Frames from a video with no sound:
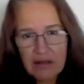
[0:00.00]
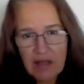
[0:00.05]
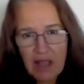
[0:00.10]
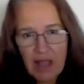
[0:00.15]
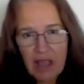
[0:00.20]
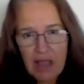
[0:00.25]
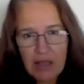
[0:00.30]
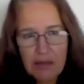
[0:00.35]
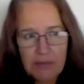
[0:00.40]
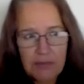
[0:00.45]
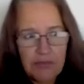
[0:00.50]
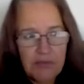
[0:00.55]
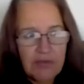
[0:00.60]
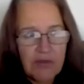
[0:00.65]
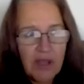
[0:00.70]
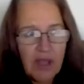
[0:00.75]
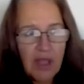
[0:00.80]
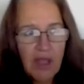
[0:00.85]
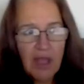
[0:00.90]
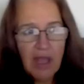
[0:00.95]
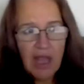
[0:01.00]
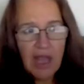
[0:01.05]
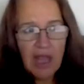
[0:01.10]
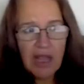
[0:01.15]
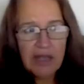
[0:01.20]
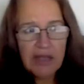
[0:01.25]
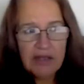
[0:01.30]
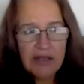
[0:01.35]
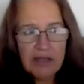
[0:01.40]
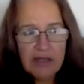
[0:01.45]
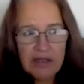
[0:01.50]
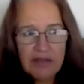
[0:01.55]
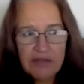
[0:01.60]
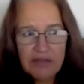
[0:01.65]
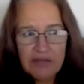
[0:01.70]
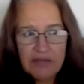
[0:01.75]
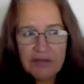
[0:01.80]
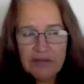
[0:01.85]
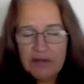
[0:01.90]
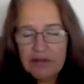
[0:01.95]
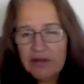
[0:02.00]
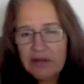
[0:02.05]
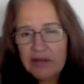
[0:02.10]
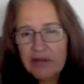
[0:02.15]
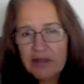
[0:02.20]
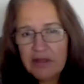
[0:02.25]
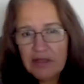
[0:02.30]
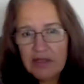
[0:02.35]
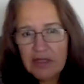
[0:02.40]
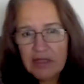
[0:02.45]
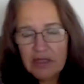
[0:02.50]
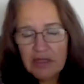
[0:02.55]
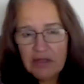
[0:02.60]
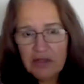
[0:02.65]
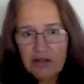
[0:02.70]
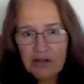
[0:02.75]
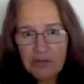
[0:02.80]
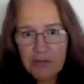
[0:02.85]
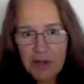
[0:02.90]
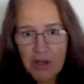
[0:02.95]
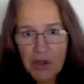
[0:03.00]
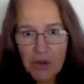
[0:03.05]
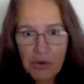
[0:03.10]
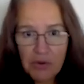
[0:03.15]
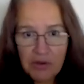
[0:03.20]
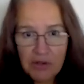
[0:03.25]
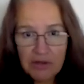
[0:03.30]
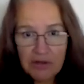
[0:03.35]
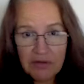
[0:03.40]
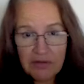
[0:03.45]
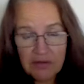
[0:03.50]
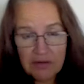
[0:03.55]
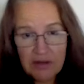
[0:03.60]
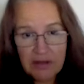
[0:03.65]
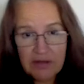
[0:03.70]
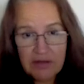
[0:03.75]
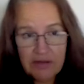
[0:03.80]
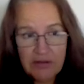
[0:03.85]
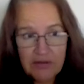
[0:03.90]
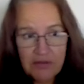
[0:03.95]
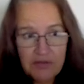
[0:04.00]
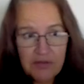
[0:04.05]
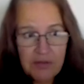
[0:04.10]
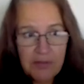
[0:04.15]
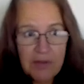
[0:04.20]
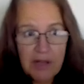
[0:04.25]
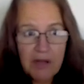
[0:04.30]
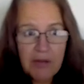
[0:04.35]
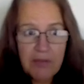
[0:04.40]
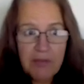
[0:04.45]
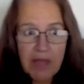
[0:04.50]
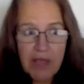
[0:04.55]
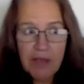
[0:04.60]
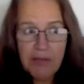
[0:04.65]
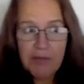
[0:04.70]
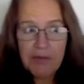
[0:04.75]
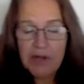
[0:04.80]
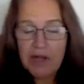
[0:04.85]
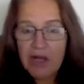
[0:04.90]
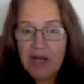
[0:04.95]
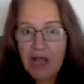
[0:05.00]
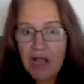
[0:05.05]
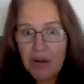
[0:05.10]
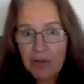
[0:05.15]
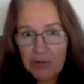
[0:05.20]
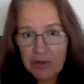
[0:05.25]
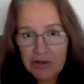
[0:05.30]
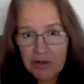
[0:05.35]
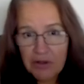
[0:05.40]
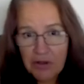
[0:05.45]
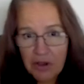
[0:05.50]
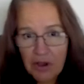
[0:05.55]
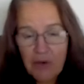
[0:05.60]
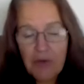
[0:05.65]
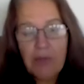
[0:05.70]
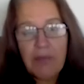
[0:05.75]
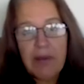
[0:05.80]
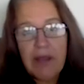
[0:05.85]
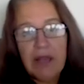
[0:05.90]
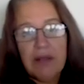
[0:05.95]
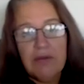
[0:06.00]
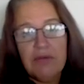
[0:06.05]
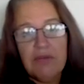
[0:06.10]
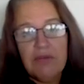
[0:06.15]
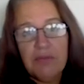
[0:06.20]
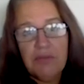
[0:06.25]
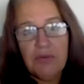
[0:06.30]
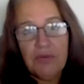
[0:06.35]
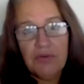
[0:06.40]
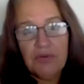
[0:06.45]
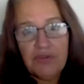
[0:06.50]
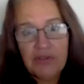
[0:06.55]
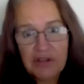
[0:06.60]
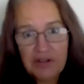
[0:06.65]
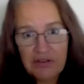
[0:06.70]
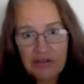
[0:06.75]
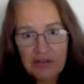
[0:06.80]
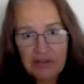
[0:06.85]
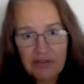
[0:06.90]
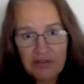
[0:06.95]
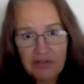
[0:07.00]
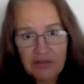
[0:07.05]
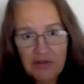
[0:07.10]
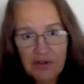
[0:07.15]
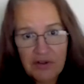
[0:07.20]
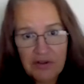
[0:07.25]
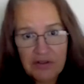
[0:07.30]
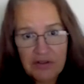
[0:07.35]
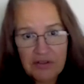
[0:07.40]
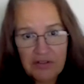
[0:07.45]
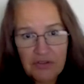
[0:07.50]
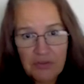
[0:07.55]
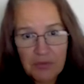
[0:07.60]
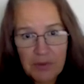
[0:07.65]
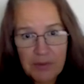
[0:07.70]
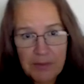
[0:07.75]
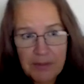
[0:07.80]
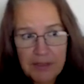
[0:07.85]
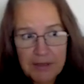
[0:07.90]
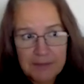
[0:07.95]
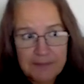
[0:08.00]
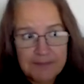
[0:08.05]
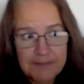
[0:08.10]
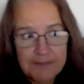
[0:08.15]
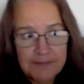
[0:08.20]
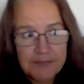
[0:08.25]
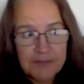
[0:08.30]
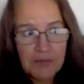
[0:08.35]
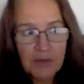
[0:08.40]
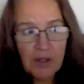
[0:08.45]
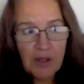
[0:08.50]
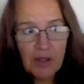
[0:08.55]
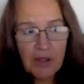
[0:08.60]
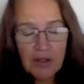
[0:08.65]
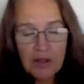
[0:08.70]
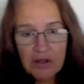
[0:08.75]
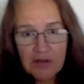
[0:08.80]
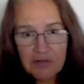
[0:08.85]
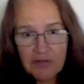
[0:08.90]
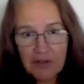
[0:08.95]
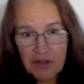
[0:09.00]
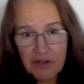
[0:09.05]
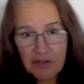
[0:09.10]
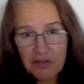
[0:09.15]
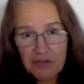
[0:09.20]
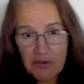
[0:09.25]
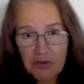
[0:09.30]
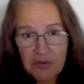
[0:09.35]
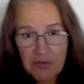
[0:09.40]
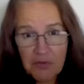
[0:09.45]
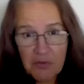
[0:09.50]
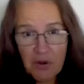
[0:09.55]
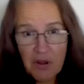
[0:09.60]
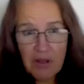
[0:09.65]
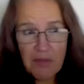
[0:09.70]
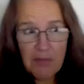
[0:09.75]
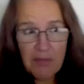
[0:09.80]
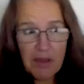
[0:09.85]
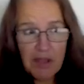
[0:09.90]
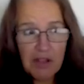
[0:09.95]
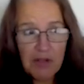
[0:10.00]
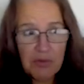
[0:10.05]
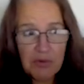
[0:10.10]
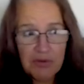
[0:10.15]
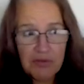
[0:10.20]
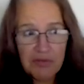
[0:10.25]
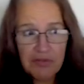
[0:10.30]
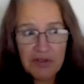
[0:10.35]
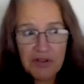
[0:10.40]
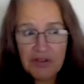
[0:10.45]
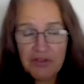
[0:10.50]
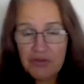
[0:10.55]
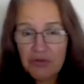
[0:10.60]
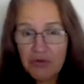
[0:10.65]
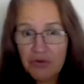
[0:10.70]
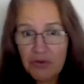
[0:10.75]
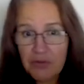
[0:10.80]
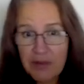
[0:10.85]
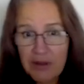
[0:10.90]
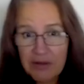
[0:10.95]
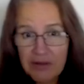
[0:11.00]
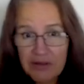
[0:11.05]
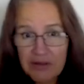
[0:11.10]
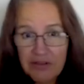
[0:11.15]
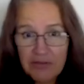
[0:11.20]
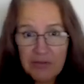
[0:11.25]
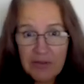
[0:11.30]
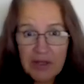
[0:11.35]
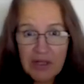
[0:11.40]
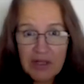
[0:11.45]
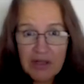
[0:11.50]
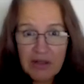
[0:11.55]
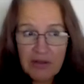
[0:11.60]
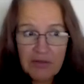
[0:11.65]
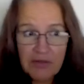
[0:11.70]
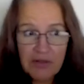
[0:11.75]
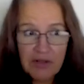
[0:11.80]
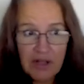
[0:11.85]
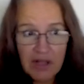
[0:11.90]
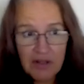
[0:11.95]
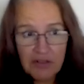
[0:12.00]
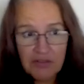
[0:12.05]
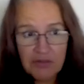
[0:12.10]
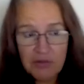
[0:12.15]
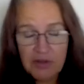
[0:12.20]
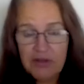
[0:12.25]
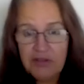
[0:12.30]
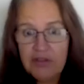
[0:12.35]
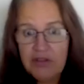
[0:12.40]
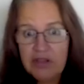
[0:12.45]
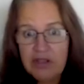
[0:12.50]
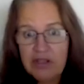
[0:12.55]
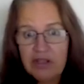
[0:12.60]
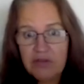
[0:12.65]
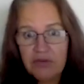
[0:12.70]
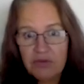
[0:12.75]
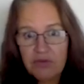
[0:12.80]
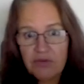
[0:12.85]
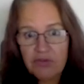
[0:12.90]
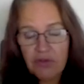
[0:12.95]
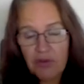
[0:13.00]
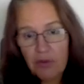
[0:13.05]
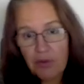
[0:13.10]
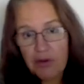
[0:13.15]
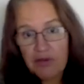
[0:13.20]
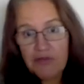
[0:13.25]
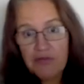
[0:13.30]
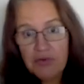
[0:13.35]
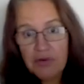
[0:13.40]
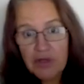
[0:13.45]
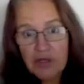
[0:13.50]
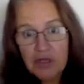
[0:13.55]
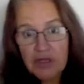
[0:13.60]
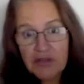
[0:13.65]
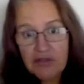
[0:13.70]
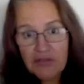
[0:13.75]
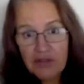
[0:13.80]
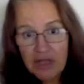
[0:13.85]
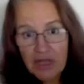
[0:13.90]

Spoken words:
aims, and it's including my own insight into female empowerment and how we can go about supporting disadvantaged women. First off, why am I qualified to talk about this? Well, over the last 20 years or so, I've worked